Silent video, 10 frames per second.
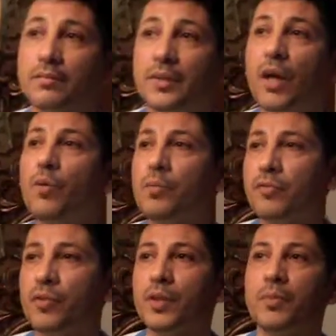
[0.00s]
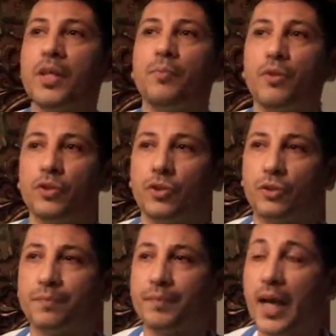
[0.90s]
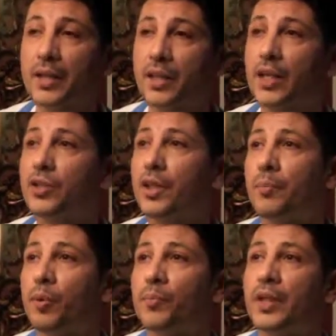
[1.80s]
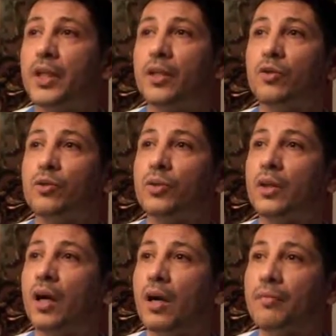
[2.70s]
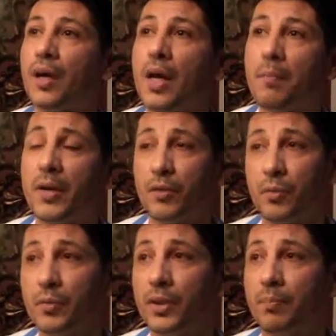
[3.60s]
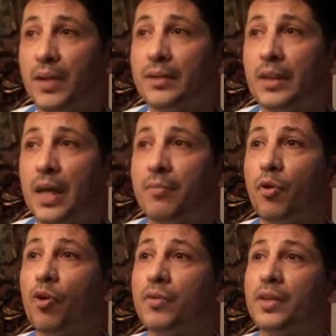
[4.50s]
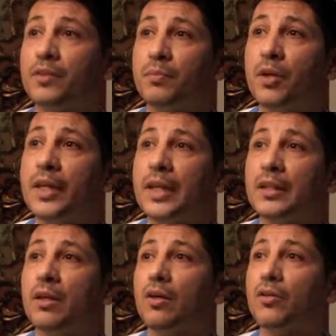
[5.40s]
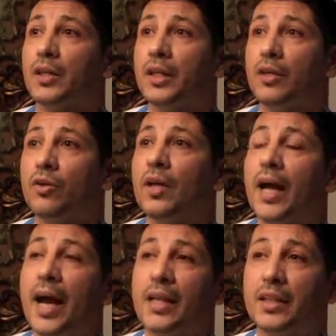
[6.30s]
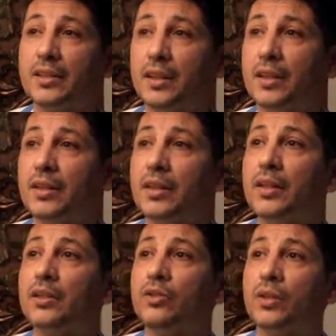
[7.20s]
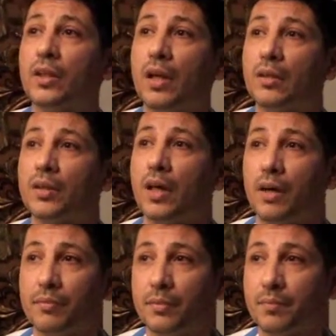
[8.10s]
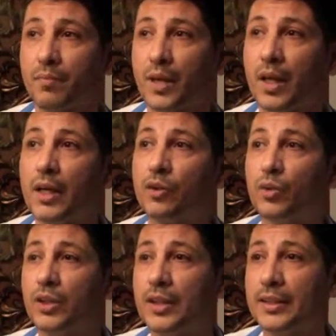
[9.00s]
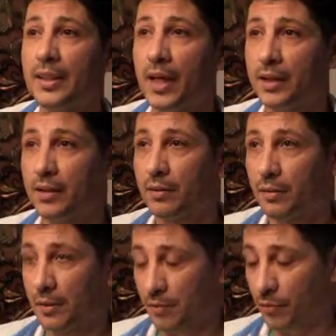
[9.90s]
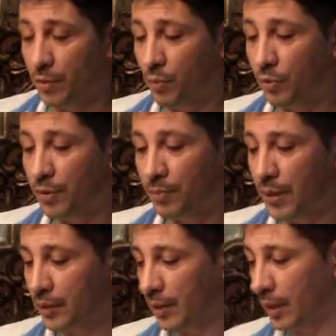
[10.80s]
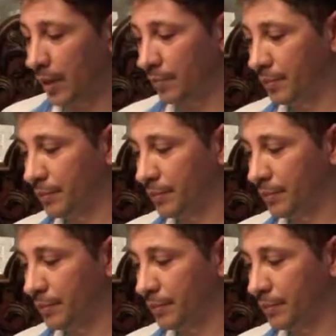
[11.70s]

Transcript: Now we perform the venipuncture. Attach the appropriate needle to the hub by removing the plastic cap over the small end of the needle and inserting it into the hub. Twisting it tight, remove the plastic cap.